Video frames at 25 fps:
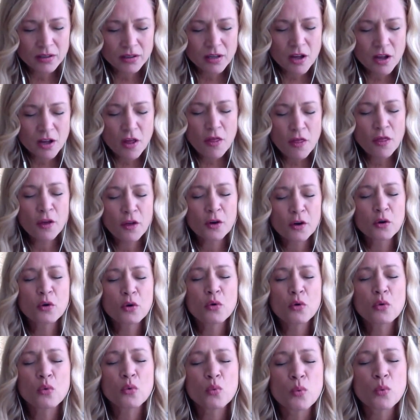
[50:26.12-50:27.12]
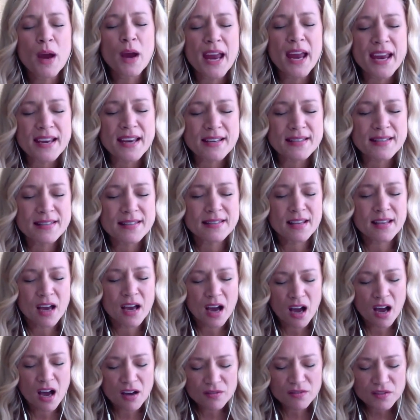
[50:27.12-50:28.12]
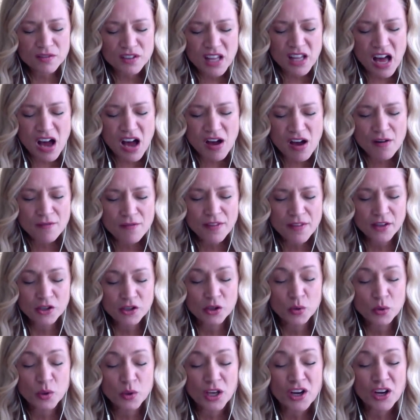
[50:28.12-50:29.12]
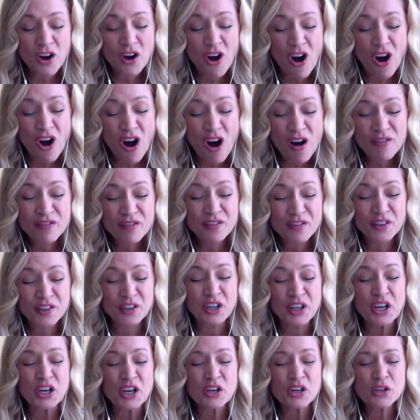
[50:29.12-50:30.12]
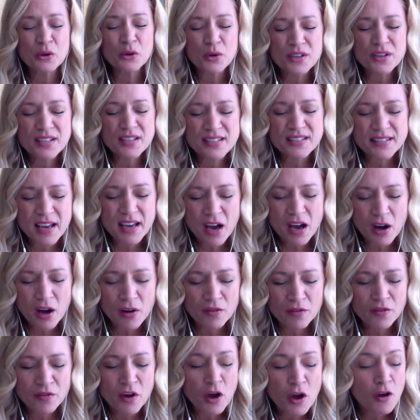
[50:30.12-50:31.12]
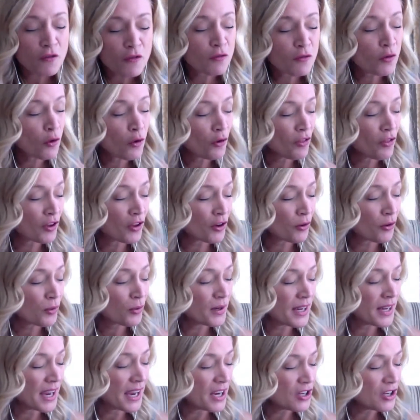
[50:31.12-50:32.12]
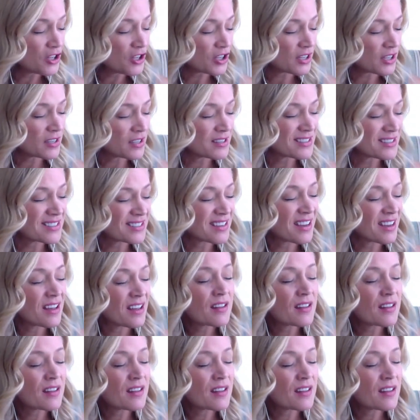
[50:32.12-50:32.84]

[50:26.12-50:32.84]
The grace of love that you can offer yourself for the creations